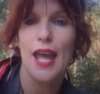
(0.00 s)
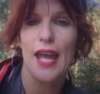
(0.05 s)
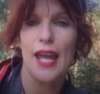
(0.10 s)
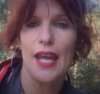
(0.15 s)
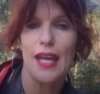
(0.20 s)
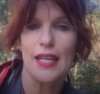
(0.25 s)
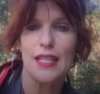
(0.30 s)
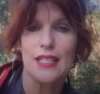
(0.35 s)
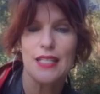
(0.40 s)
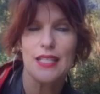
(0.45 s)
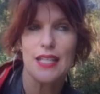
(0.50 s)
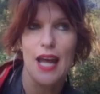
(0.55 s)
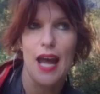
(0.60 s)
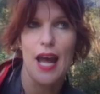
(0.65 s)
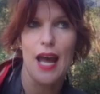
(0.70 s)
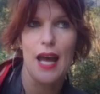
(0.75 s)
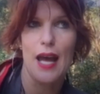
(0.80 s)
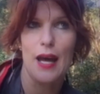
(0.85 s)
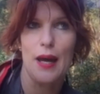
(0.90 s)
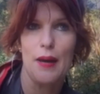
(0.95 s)
and
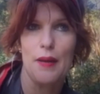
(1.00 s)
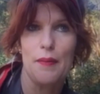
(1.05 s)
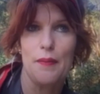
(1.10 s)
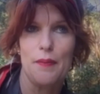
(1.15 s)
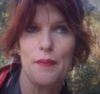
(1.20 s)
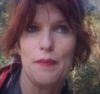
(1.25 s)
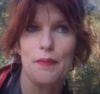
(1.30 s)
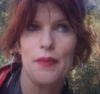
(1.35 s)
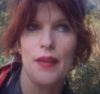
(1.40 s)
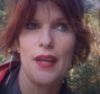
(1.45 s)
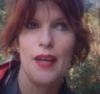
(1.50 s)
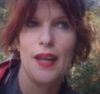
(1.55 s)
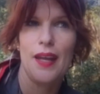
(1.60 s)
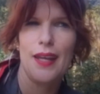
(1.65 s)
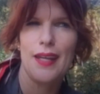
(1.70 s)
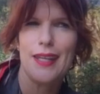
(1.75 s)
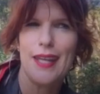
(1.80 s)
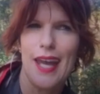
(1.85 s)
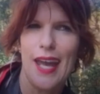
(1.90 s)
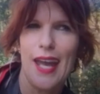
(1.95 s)
um,
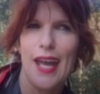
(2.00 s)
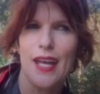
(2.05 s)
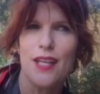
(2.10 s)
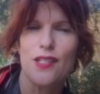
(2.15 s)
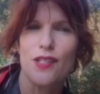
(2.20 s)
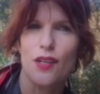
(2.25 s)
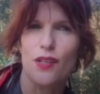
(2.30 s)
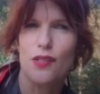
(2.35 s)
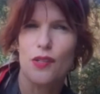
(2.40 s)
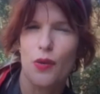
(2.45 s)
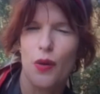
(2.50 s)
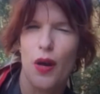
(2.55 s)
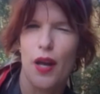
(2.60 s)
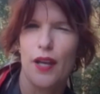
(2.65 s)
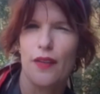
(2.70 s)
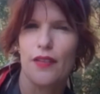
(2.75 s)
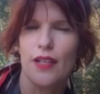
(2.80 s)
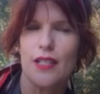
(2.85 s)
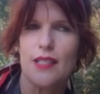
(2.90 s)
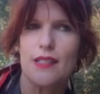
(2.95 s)
yeah, so I was
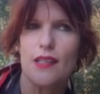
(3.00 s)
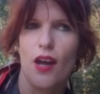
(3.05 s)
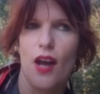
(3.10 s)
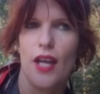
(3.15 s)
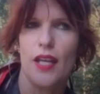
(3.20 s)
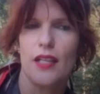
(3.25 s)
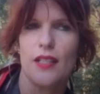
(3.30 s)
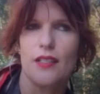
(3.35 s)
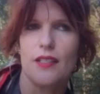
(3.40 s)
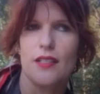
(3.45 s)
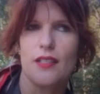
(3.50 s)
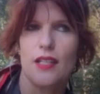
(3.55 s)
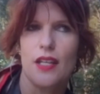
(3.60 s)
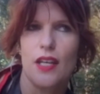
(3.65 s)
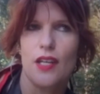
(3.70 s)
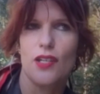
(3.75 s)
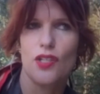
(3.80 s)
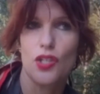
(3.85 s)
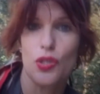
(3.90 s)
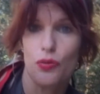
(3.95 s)
kind of excited
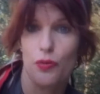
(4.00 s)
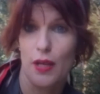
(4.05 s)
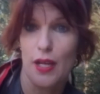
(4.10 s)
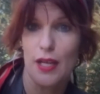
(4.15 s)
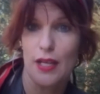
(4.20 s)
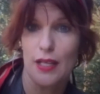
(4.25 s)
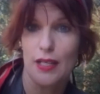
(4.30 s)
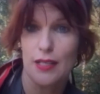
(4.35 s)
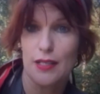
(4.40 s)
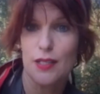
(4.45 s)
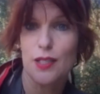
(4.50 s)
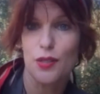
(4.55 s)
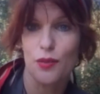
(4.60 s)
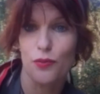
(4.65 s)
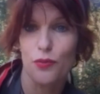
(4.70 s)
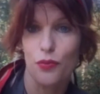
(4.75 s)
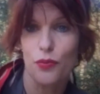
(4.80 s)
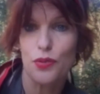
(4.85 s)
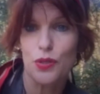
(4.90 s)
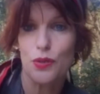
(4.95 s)
to read to,
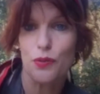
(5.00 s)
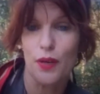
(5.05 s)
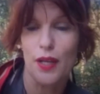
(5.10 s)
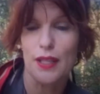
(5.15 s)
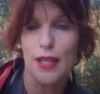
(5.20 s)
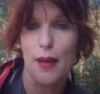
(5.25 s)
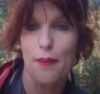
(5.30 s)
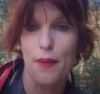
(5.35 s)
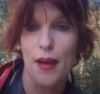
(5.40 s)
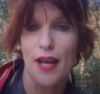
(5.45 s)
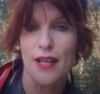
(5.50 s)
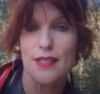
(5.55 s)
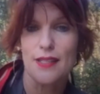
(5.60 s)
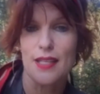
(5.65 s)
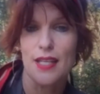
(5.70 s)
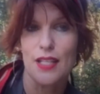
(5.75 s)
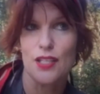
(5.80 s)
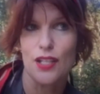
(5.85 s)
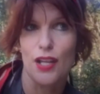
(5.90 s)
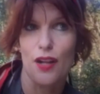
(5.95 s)
to read that
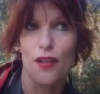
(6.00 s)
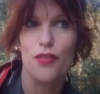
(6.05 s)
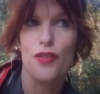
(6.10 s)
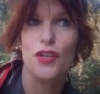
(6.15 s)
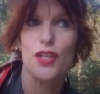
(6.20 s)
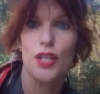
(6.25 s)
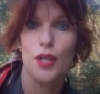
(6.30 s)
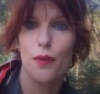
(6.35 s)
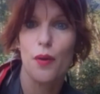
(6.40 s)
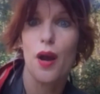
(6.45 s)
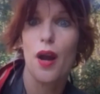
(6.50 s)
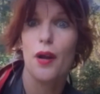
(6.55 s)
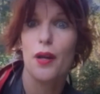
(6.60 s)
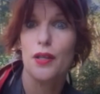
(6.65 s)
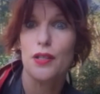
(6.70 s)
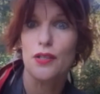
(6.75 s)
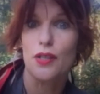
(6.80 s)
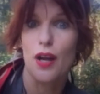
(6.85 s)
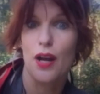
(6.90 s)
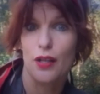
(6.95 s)
passage, and I thought, you know what, I'm
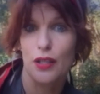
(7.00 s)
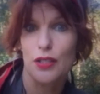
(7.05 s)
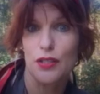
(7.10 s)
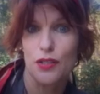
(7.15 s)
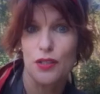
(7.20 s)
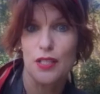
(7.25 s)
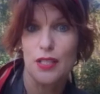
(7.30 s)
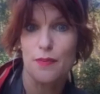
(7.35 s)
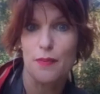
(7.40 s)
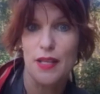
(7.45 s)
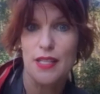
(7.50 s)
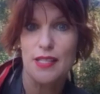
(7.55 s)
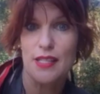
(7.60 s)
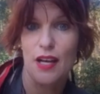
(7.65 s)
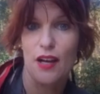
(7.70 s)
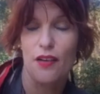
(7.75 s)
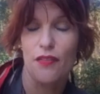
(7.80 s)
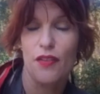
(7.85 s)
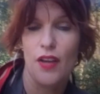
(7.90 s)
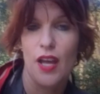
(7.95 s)
gonna I'm gonna do this
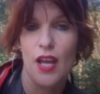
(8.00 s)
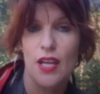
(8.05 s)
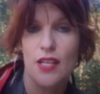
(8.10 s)
myself.